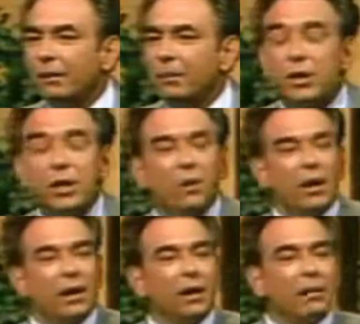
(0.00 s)
But she
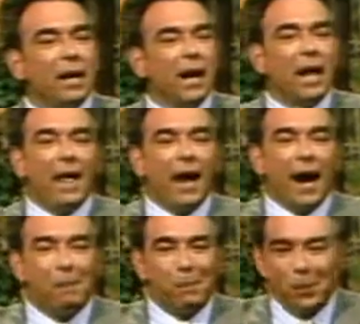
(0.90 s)
wanted it to be
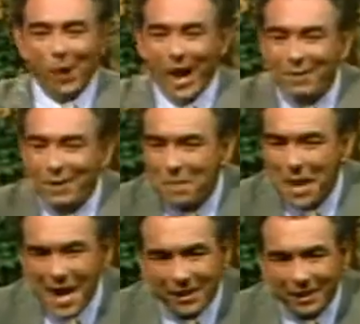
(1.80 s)
a private
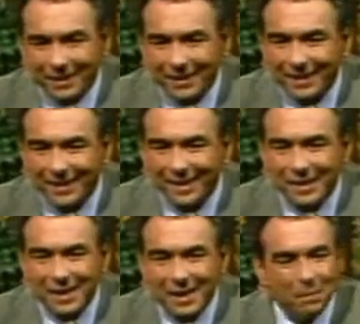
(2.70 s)
matter.
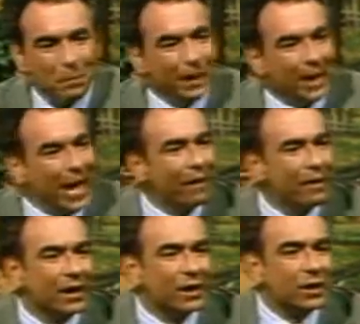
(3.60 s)
But
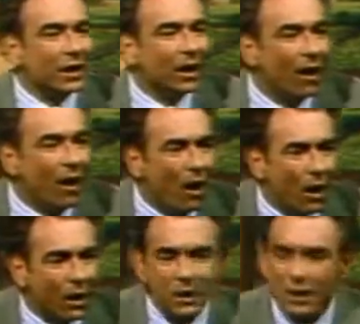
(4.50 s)
covenants
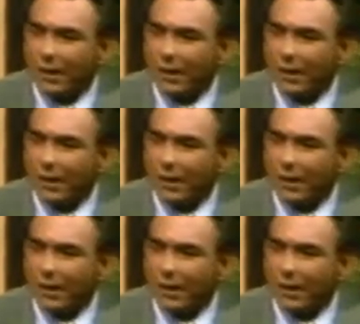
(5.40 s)
aren't